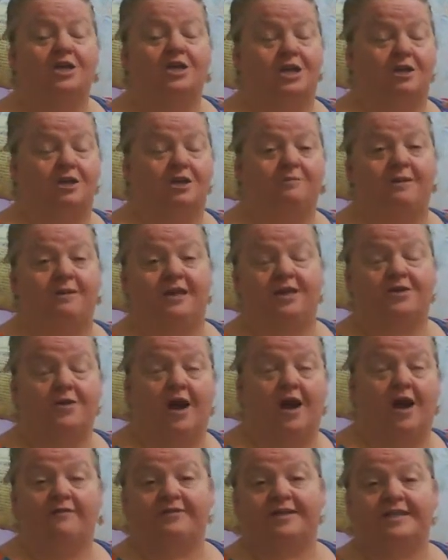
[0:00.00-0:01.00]
She'll be
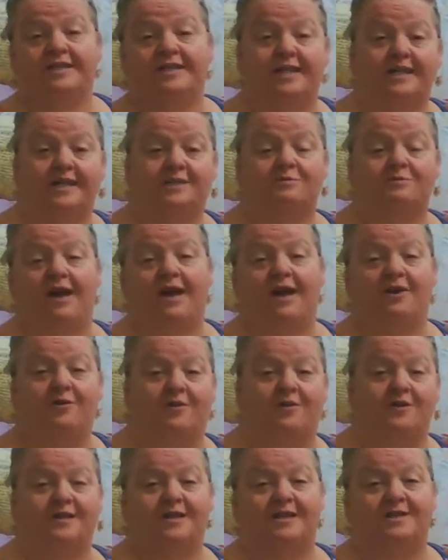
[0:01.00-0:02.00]
driving six white
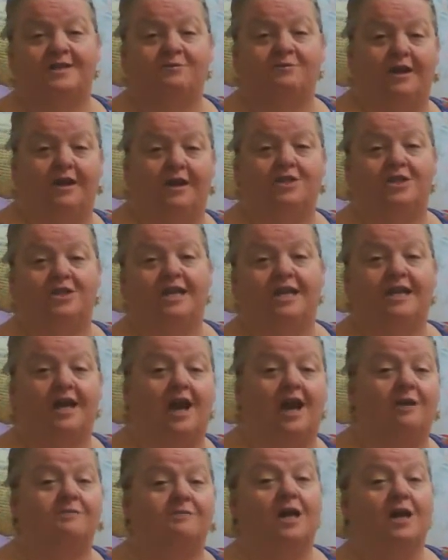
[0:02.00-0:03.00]
horses when she
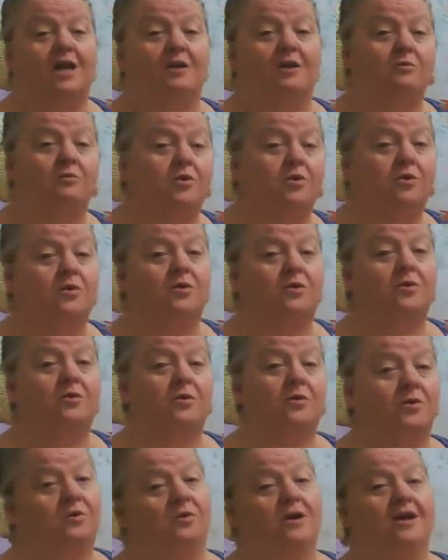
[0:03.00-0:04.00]
comes,
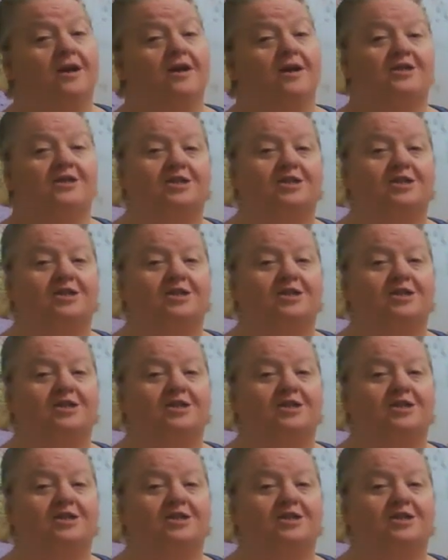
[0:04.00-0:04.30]
woo-hoo.